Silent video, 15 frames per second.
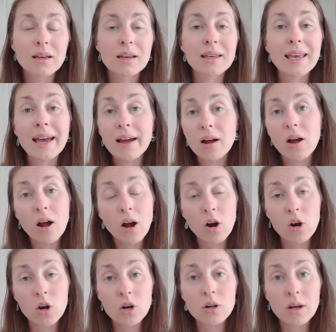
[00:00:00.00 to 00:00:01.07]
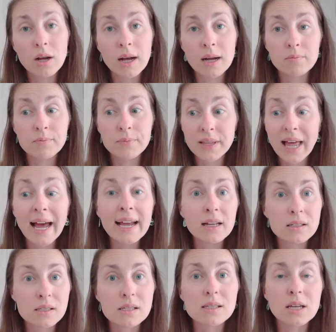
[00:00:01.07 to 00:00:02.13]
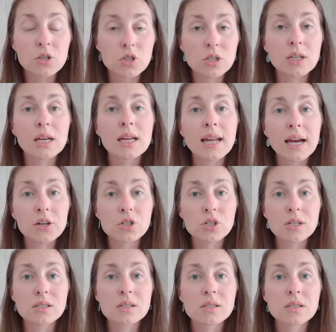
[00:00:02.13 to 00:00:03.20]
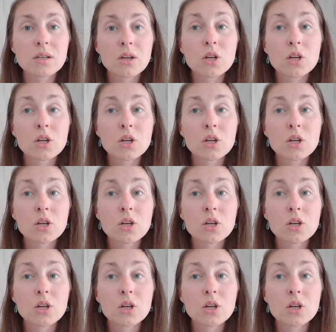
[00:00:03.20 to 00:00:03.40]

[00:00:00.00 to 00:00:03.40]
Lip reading: Get hard lines, essentially connections.